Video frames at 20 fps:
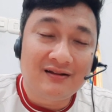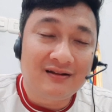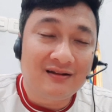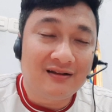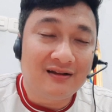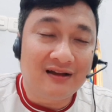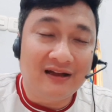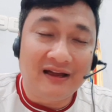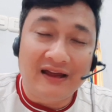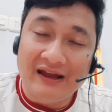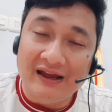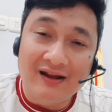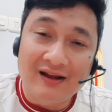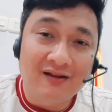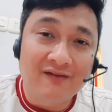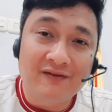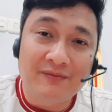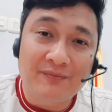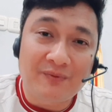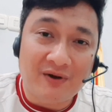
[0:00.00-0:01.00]
a hell
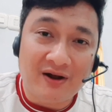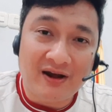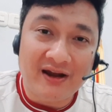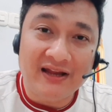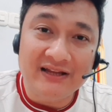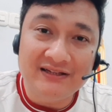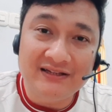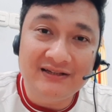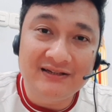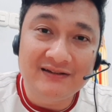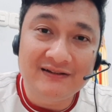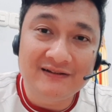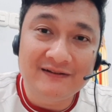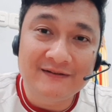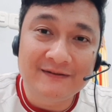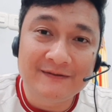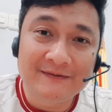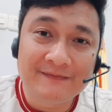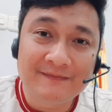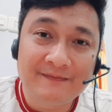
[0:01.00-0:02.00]
of a price.
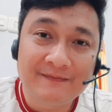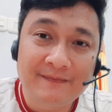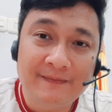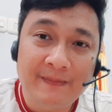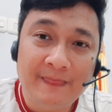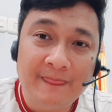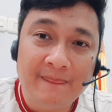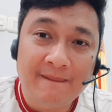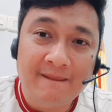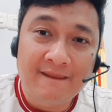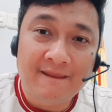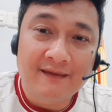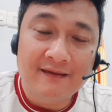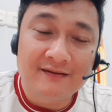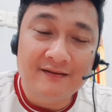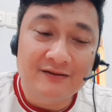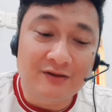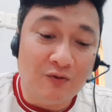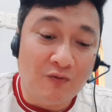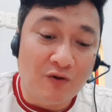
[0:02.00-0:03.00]

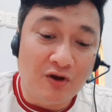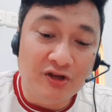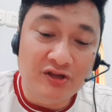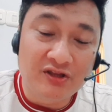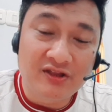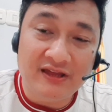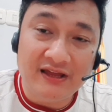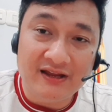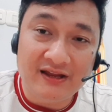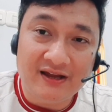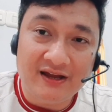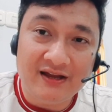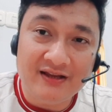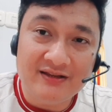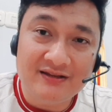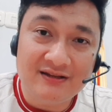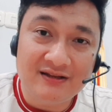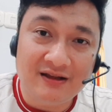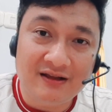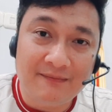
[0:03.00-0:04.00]
So what do you think,
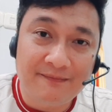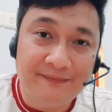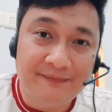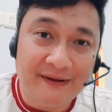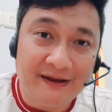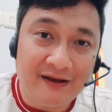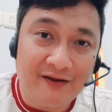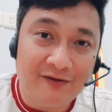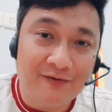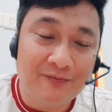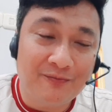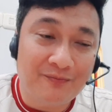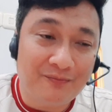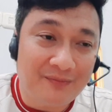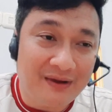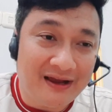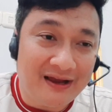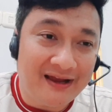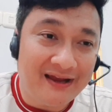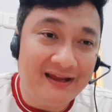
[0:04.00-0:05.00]
guys, about
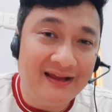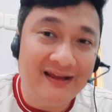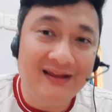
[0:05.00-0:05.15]
my